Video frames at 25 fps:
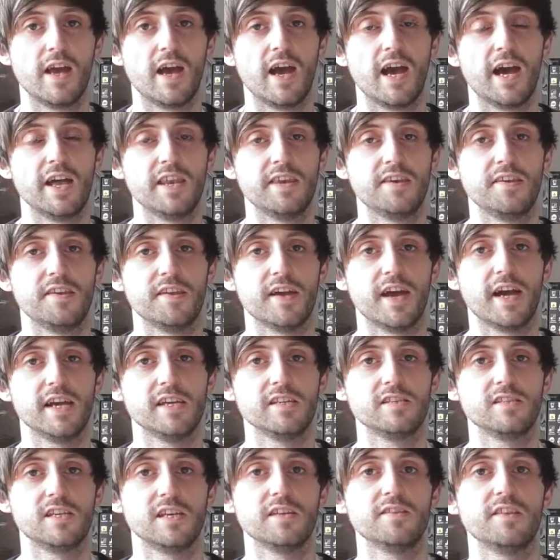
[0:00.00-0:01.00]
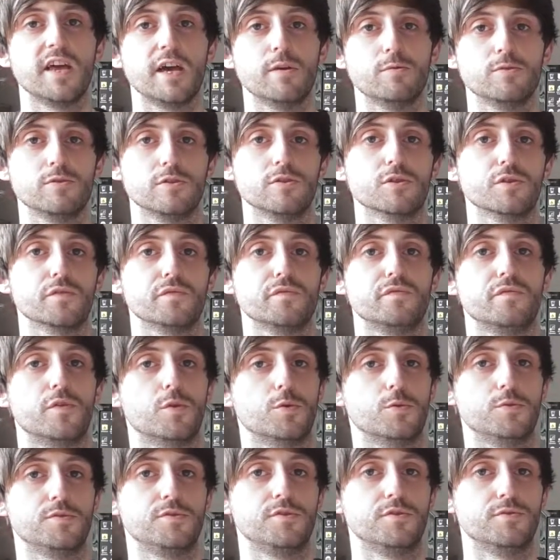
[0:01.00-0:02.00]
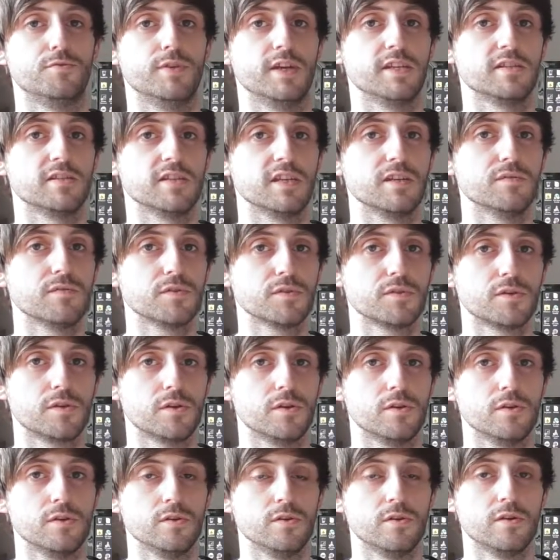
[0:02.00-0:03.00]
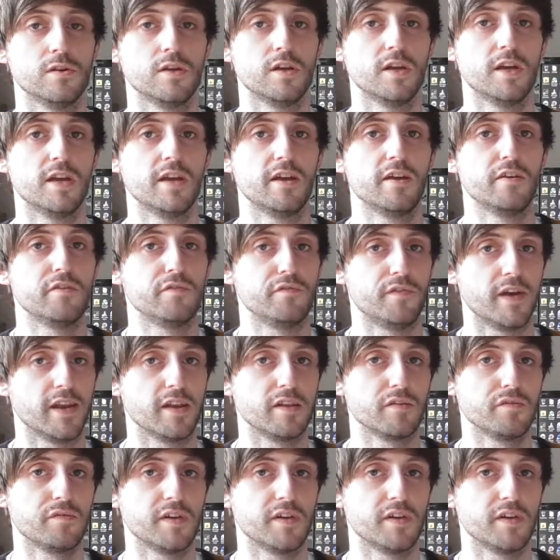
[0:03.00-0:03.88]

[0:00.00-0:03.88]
and I said that I was looking forward to Resident Evil 2, Final